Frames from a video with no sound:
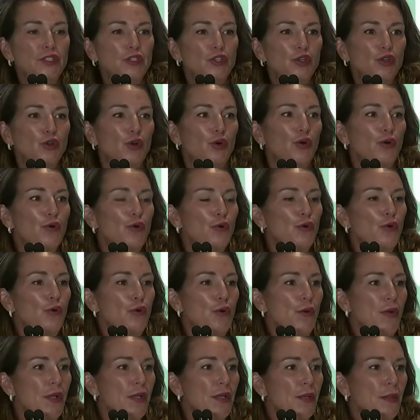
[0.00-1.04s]

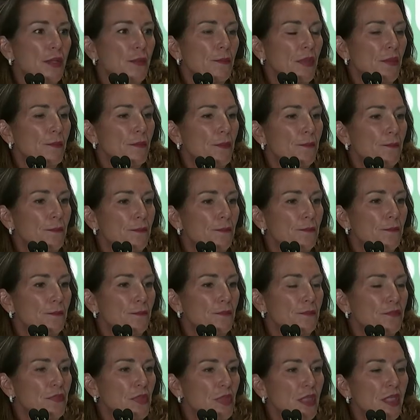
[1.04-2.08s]
Nicole,
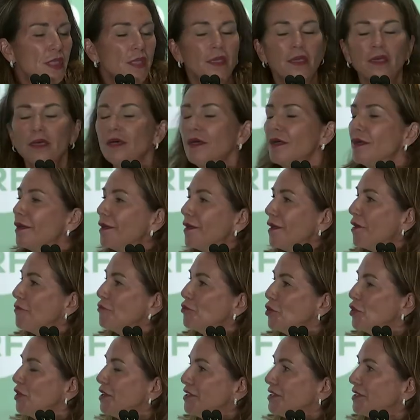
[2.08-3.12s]
uh, I'm
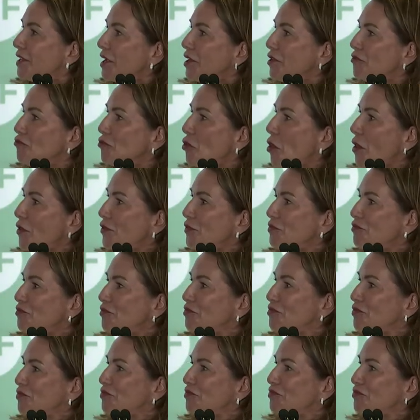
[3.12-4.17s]
going to say it wrong,
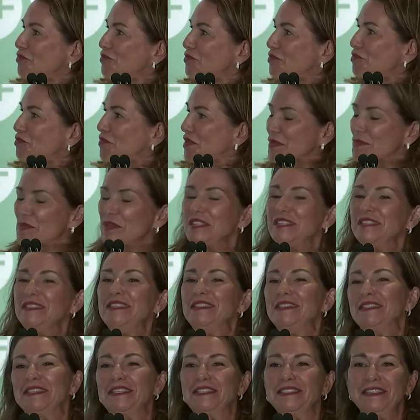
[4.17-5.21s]

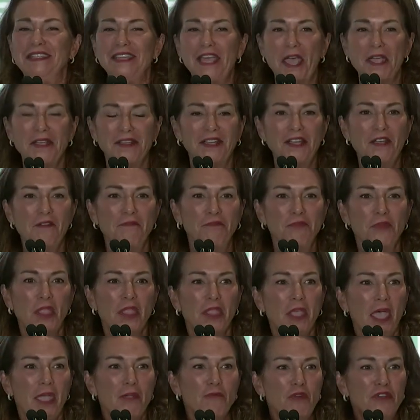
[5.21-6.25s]
Bibbins Sedaca.
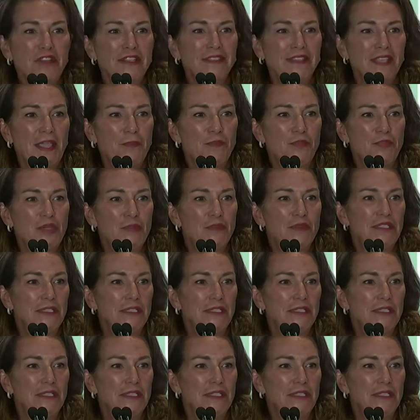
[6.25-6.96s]
I want to say Bibbins